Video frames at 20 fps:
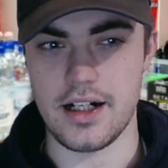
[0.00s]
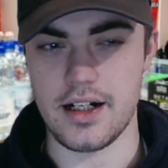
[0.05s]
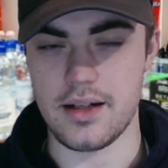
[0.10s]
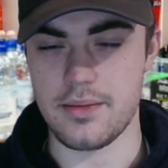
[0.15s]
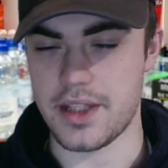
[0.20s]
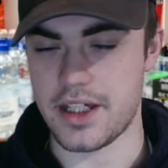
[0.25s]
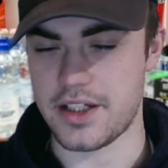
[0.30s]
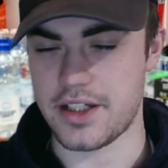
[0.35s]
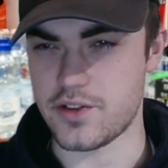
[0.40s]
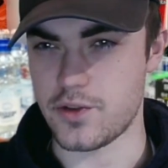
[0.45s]

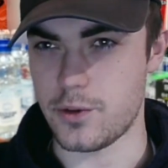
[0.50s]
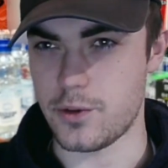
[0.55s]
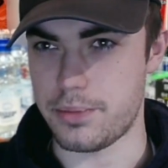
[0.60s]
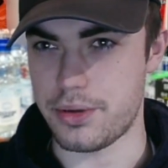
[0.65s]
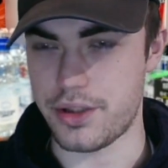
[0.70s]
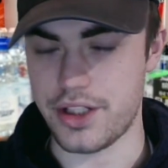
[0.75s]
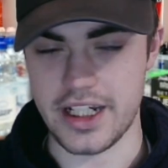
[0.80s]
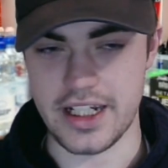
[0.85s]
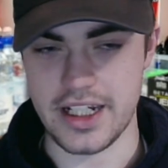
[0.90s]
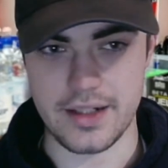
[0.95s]
They sort of
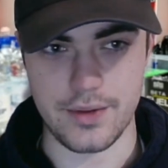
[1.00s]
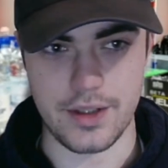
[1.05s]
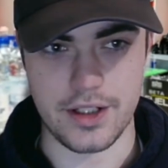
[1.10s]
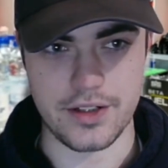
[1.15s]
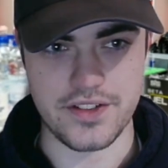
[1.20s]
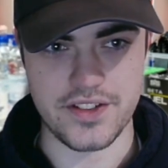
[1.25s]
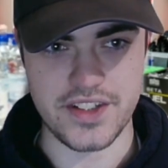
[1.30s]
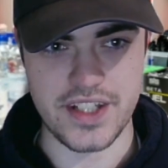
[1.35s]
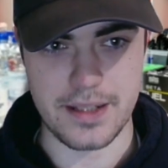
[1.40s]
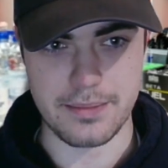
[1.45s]
put it in their
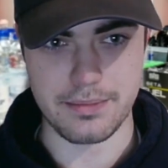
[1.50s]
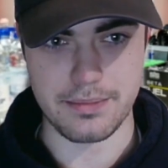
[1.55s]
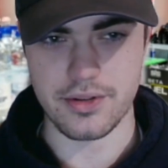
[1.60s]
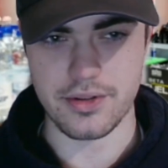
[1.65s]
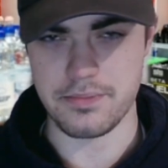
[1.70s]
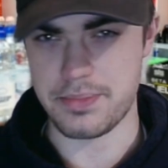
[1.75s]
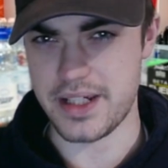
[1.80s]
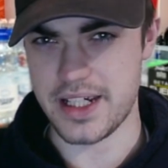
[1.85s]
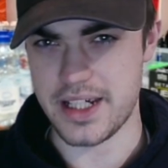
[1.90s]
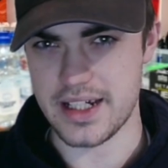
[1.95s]
own separate
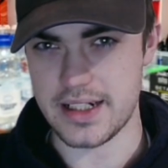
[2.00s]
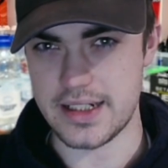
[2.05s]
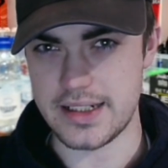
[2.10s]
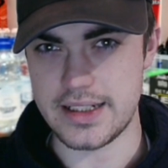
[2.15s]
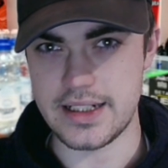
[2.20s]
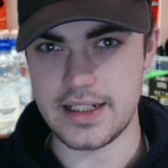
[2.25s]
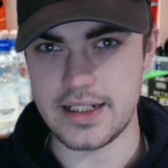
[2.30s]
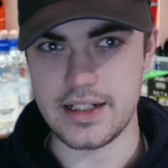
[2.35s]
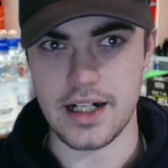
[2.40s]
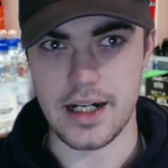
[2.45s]
bit.
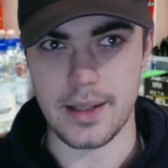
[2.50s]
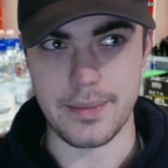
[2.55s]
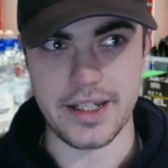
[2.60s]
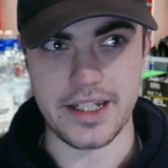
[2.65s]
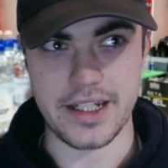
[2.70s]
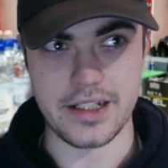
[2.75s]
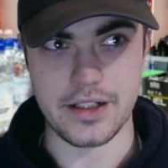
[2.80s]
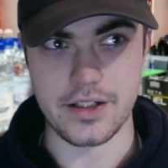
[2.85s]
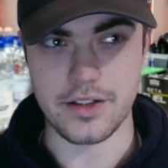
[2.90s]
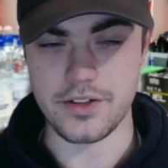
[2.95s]
I
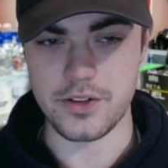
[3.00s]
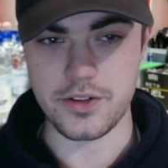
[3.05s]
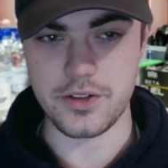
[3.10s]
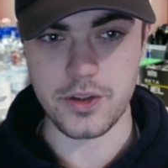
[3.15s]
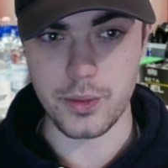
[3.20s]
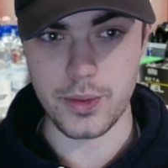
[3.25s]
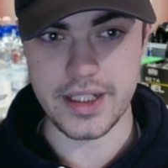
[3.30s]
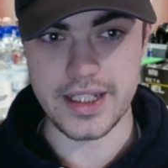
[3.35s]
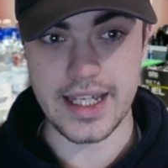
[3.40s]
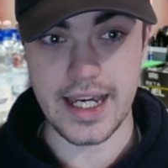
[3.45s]
mean,
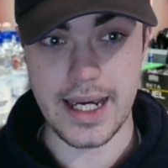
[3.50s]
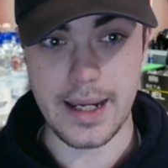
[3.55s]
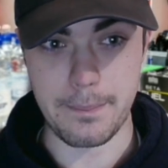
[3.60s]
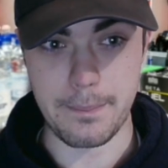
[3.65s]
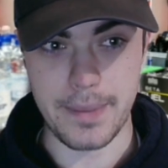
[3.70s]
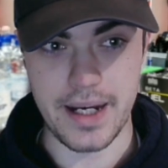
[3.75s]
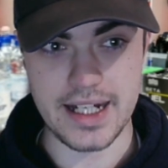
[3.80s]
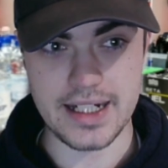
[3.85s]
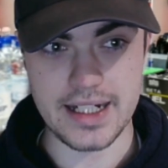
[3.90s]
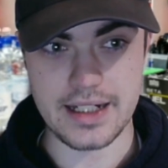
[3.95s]
do we get him
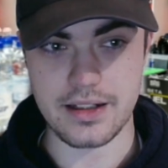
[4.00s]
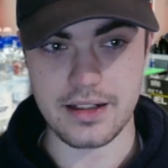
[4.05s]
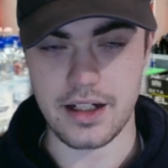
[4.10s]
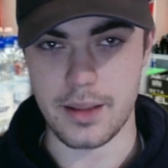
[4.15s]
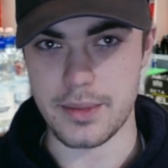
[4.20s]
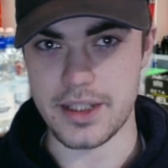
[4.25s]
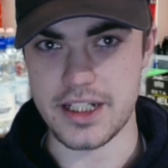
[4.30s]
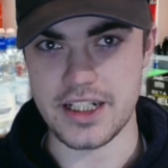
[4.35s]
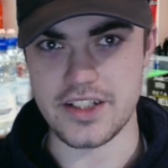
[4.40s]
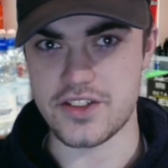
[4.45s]
back? I
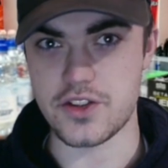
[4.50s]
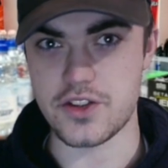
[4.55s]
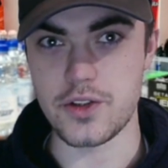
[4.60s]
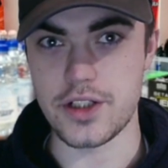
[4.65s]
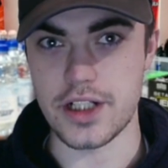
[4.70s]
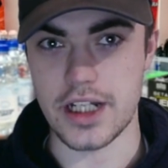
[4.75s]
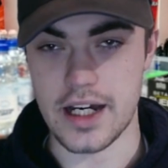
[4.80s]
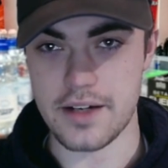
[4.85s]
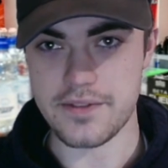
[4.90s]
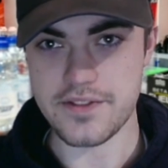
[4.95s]
mean, he's good
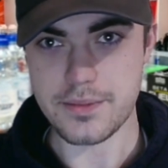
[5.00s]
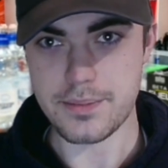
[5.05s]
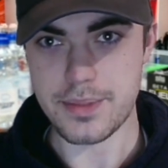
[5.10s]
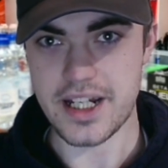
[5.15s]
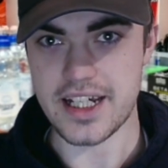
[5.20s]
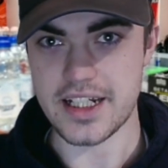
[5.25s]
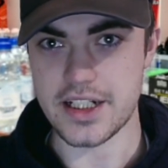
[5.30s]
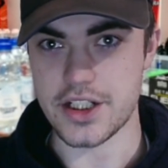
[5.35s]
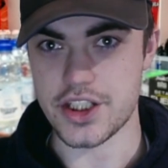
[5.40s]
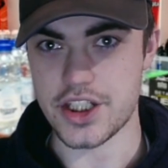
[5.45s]
enough to
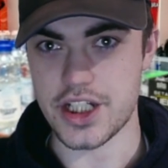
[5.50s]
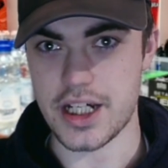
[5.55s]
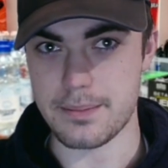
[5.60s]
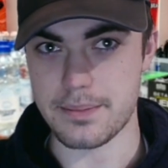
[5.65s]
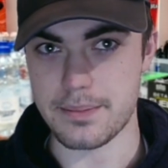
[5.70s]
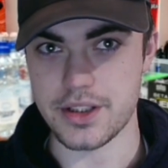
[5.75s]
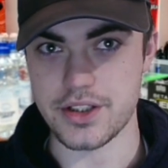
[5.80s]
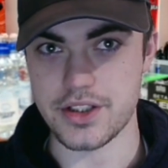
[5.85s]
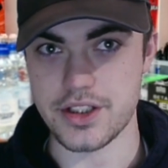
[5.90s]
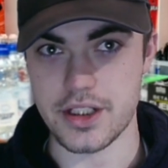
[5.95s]
play in the
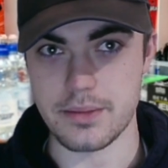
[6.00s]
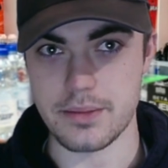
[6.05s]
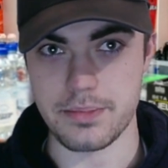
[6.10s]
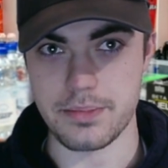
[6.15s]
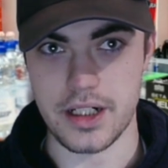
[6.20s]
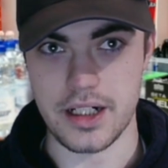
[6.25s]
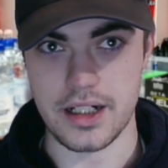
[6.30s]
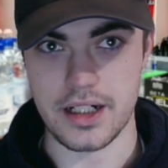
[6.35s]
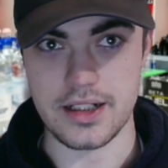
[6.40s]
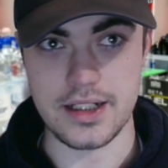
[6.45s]
Championship,
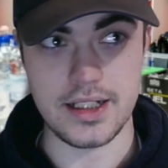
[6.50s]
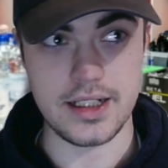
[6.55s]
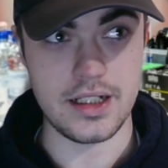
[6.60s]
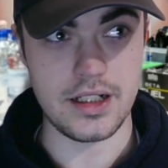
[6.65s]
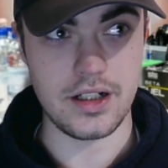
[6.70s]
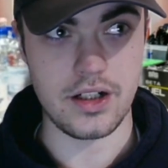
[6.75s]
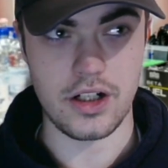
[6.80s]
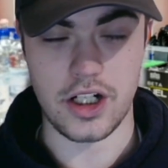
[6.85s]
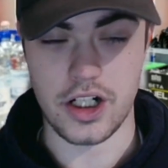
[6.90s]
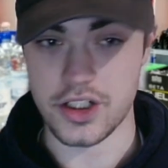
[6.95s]
but
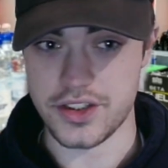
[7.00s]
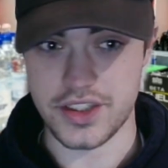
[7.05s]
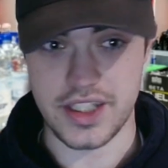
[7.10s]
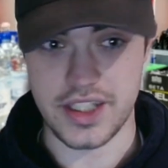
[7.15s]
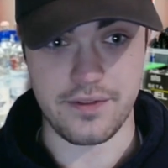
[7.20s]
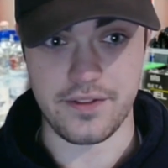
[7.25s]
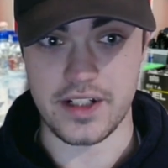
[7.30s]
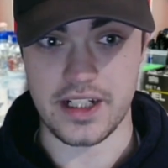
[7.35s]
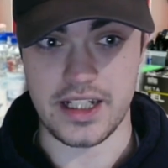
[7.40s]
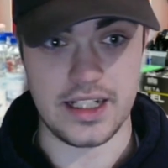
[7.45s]
I'd
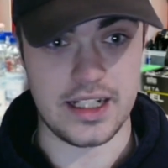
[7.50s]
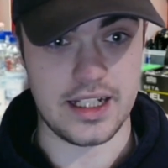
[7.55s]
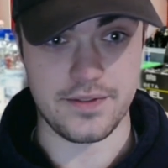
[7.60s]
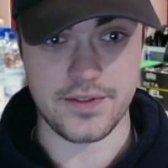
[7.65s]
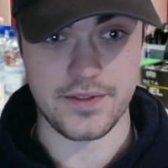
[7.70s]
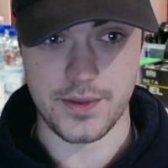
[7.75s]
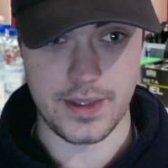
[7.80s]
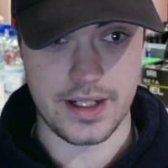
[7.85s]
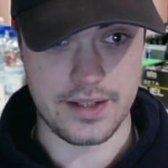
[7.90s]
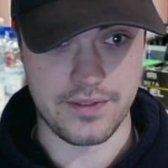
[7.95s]
definitely love
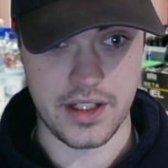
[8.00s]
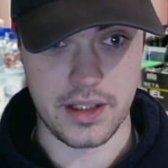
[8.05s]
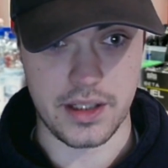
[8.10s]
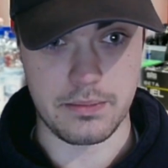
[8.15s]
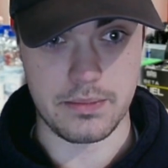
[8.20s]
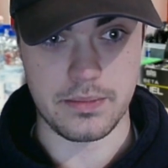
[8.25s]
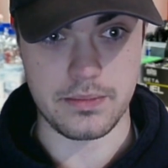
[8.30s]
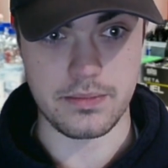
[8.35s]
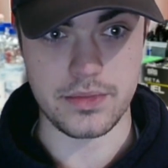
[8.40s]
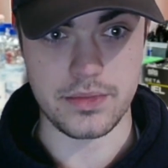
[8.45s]
to have him.
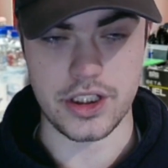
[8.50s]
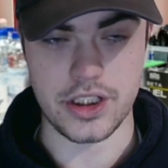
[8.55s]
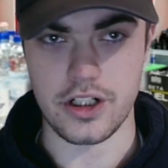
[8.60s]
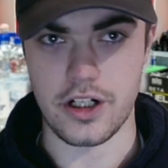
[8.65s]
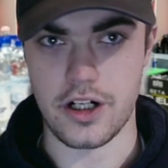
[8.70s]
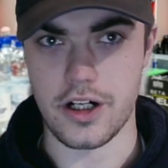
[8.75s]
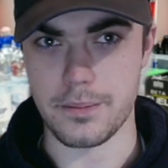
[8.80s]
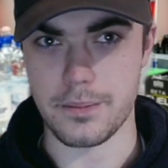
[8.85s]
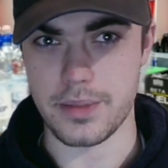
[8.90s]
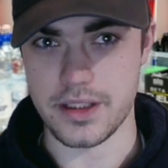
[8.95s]

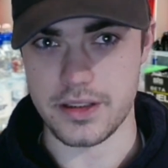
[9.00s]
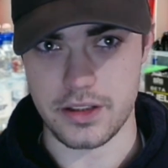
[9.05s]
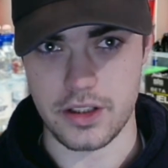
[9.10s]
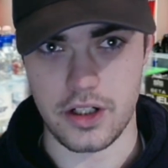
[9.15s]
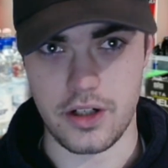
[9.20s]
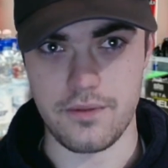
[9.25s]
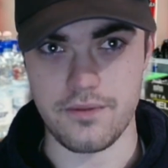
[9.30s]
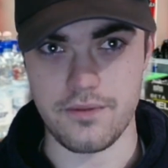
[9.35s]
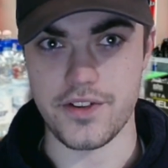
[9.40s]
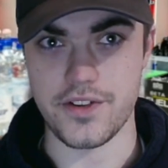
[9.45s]
I'd be
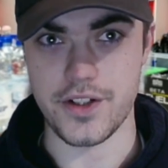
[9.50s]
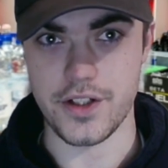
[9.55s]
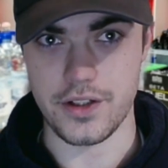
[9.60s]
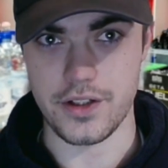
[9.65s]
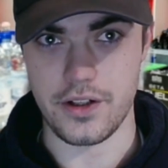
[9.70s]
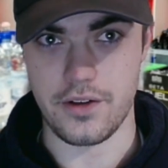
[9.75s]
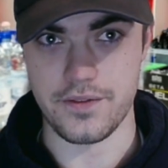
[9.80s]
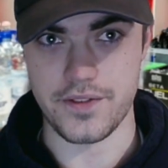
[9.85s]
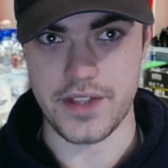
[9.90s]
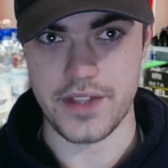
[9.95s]
confident
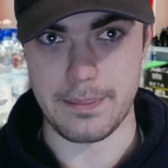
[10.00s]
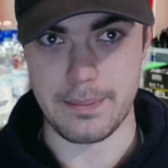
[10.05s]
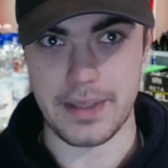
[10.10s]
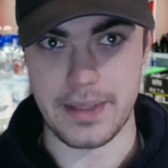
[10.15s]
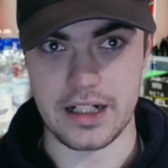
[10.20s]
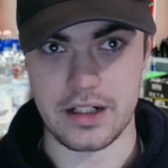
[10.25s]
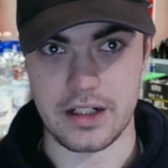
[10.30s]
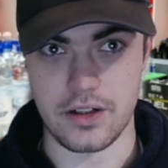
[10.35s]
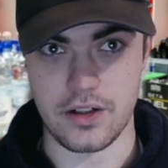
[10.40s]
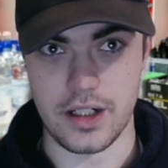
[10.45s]
of that
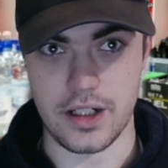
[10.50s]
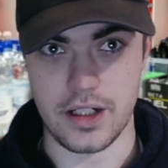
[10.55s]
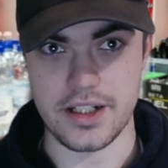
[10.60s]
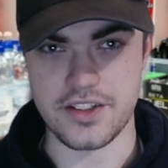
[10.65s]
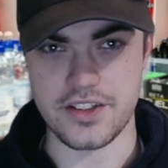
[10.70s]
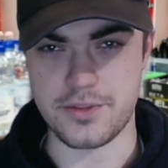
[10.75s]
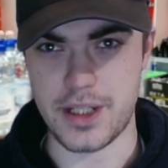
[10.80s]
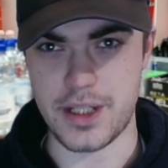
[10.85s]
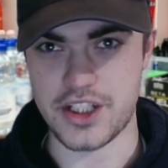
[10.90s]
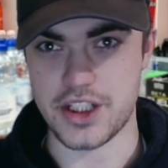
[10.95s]
back line,
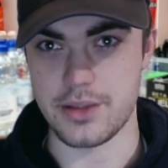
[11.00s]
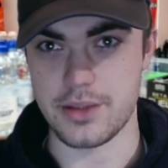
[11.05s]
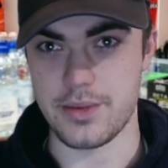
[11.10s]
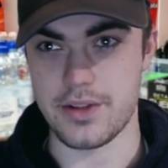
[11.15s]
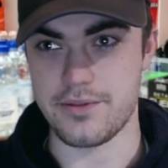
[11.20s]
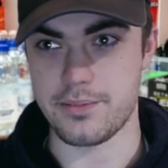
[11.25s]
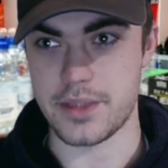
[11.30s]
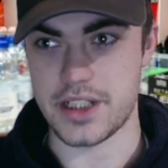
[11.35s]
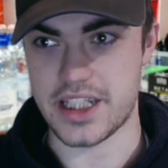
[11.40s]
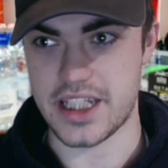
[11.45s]
especially
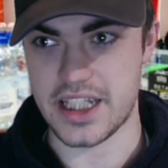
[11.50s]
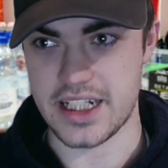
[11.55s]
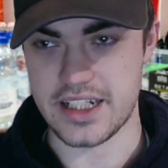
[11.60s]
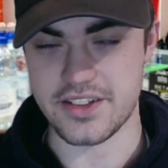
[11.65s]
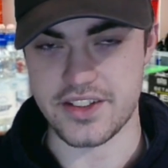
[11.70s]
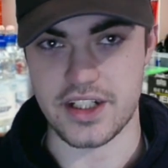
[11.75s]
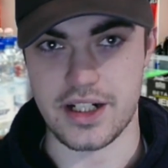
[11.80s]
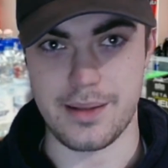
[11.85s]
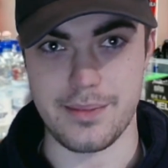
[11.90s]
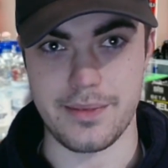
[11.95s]
with
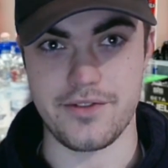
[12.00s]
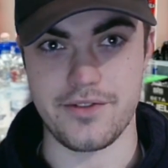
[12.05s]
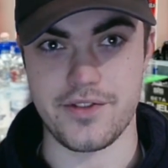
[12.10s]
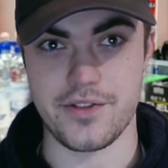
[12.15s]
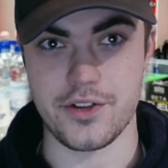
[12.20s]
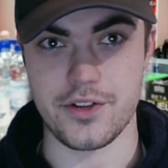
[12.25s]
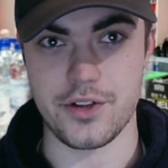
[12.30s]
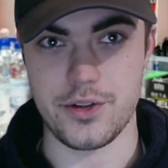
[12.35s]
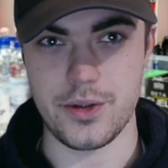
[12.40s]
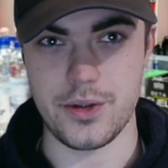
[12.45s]
McGuinness coming
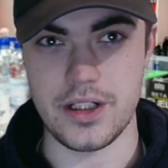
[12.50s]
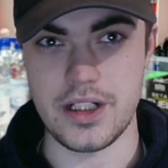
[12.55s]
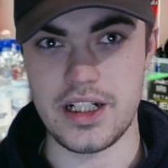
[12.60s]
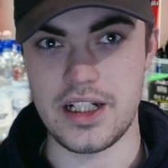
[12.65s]
through.